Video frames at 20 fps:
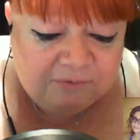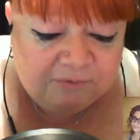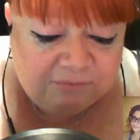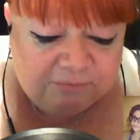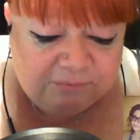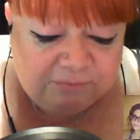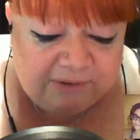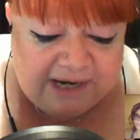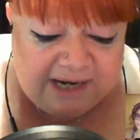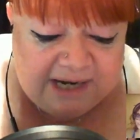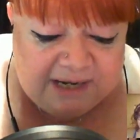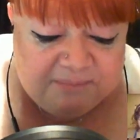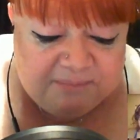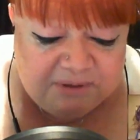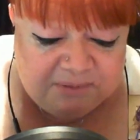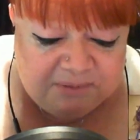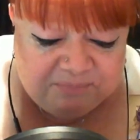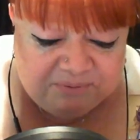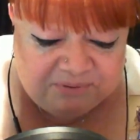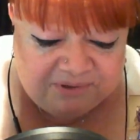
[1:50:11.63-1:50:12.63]

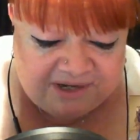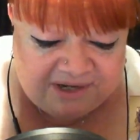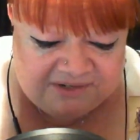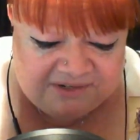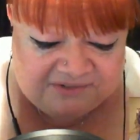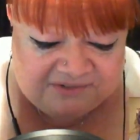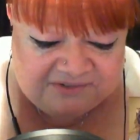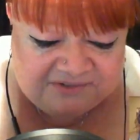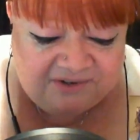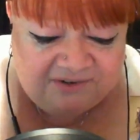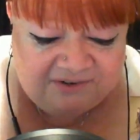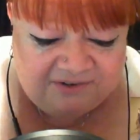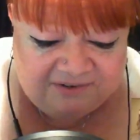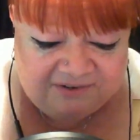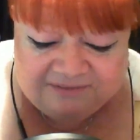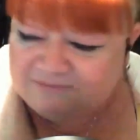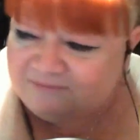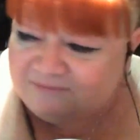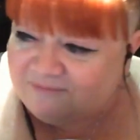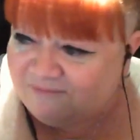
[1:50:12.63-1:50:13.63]

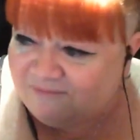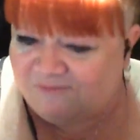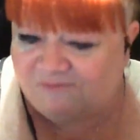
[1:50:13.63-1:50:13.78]
Rabiprazole.